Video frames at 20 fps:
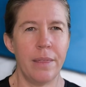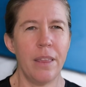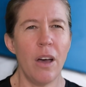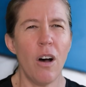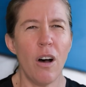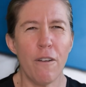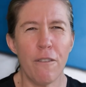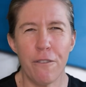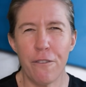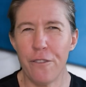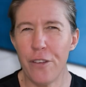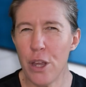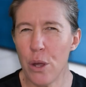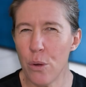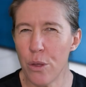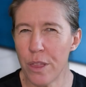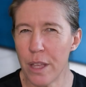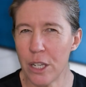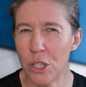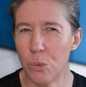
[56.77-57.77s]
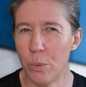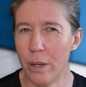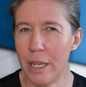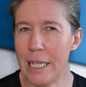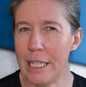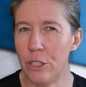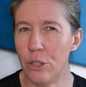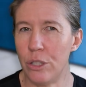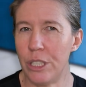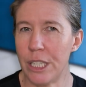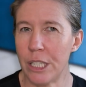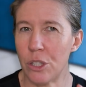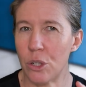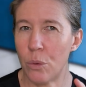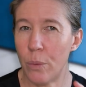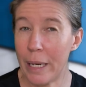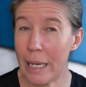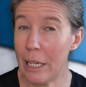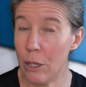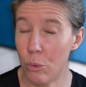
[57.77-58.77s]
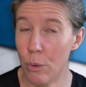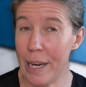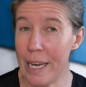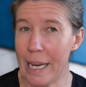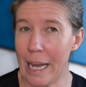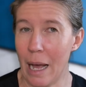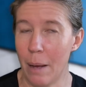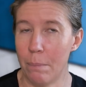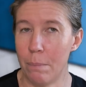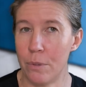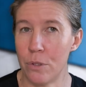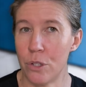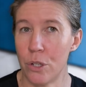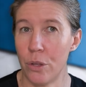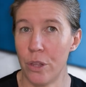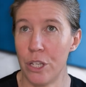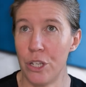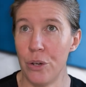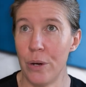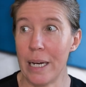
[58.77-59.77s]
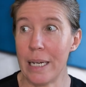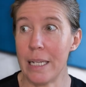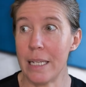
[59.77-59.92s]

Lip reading: There are a few things we need to just quickly recap so that you